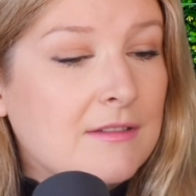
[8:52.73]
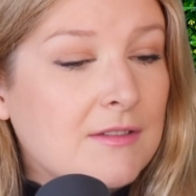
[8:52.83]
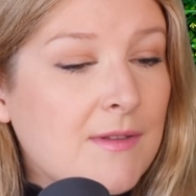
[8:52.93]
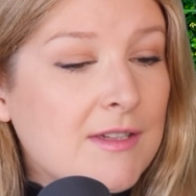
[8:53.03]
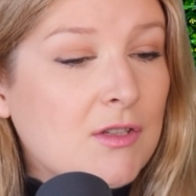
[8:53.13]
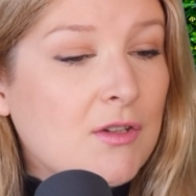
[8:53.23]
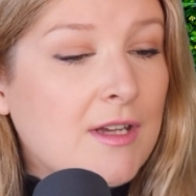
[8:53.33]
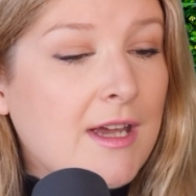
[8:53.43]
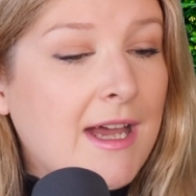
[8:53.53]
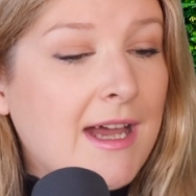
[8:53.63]
So that's going
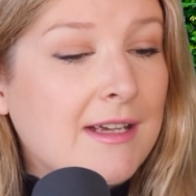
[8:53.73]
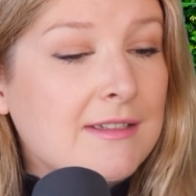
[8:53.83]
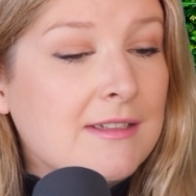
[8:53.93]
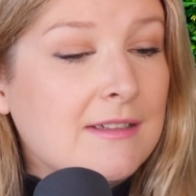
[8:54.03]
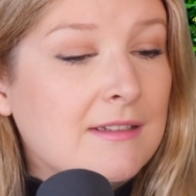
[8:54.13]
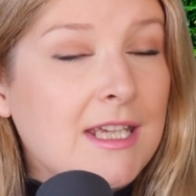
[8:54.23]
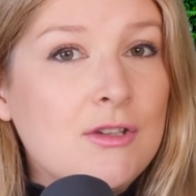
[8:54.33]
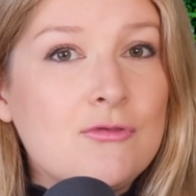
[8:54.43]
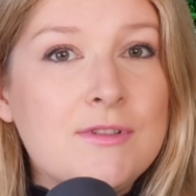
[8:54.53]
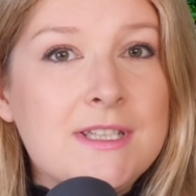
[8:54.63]
to add
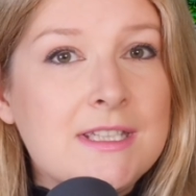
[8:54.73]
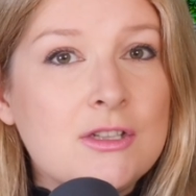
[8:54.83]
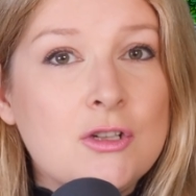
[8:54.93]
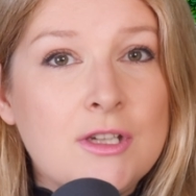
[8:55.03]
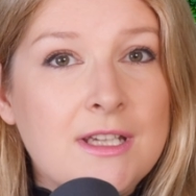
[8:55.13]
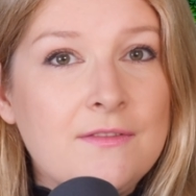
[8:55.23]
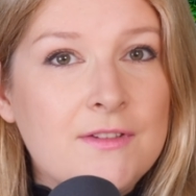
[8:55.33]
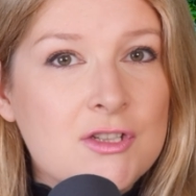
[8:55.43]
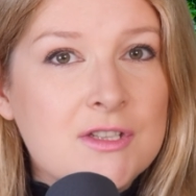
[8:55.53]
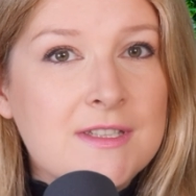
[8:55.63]
increased cooking
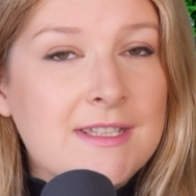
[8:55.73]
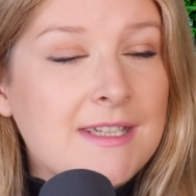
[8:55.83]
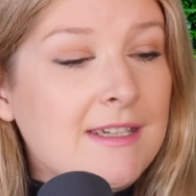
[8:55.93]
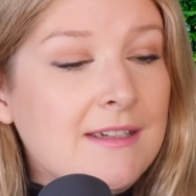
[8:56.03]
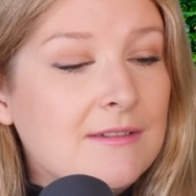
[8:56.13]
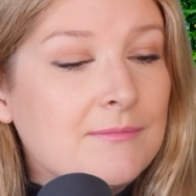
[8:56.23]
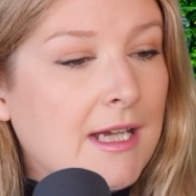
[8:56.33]
efficiency.